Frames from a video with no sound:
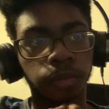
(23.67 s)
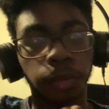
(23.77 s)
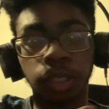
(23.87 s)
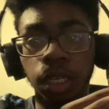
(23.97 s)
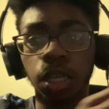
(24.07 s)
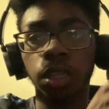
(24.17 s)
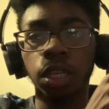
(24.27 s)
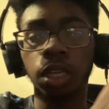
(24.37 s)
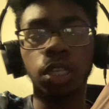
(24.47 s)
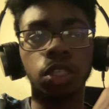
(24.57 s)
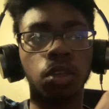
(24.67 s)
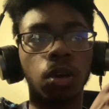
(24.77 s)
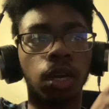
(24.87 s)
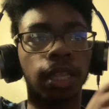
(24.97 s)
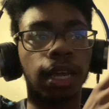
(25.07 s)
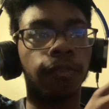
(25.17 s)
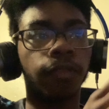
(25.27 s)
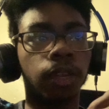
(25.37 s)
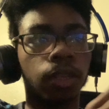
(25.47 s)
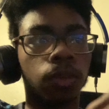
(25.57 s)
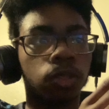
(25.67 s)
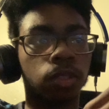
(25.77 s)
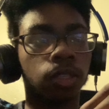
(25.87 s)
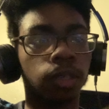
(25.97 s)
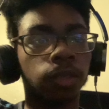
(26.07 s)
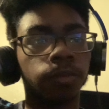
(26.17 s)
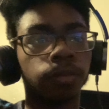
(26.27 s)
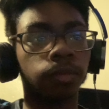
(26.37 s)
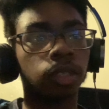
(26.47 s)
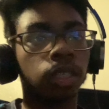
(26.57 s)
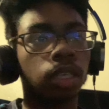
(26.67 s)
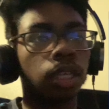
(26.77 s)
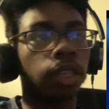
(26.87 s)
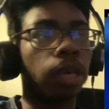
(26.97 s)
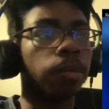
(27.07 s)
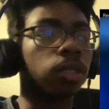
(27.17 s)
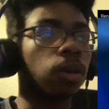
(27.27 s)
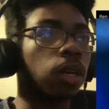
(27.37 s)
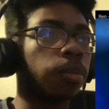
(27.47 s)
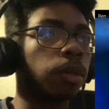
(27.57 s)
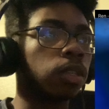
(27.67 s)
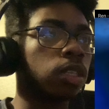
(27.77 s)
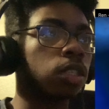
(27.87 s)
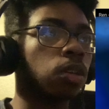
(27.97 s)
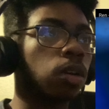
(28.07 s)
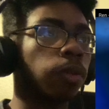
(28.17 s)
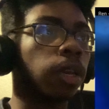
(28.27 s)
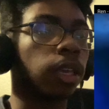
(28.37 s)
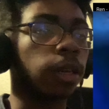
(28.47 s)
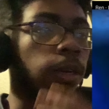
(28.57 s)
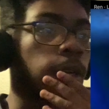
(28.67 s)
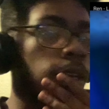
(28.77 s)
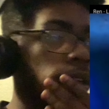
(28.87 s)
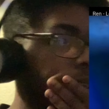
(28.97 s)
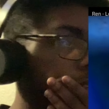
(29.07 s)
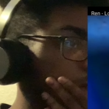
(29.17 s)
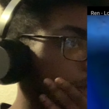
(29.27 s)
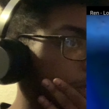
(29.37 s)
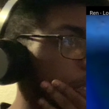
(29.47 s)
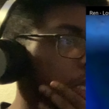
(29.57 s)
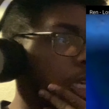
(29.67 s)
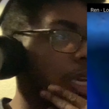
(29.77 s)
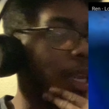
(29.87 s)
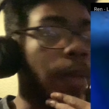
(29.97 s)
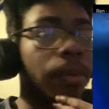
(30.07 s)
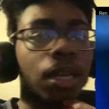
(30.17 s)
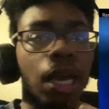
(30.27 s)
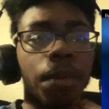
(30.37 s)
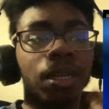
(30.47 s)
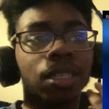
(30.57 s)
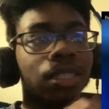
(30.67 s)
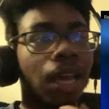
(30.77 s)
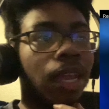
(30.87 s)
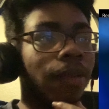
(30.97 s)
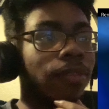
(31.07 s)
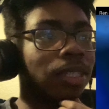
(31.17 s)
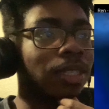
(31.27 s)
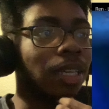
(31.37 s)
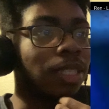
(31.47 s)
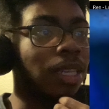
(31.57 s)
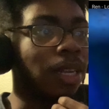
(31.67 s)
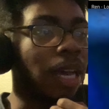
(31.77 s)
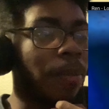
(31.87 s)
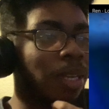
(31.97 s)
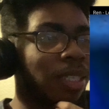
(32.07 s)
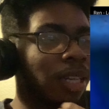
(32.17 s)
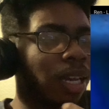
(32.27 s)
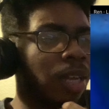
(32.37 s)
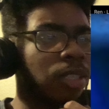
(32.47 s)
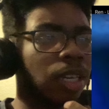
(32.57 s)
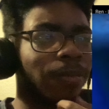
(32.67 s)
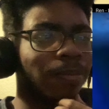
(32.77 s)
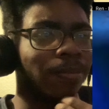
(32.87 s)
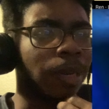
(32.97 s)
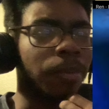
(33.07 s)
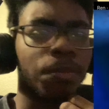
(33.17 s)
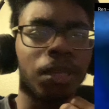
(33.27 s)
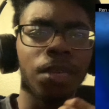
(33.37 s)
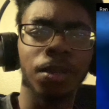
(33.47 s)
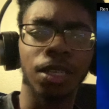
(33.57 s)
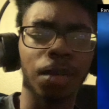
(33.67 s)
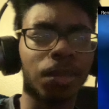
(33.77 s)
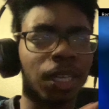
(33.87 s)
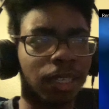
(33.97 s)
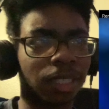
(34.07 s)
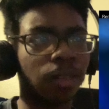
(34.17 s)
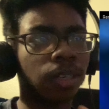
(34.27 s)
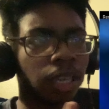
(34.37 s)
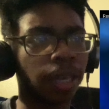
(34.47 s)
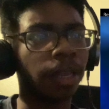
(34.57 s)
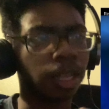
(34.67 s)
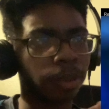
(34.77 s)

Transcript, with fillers: particularly to this song. A lot of videos. Um, they have been talking about this song right here. And I've been I've been excited ever since I seen it. I've been excited. I was like, mm, I've been peeping it. I'm like, okay.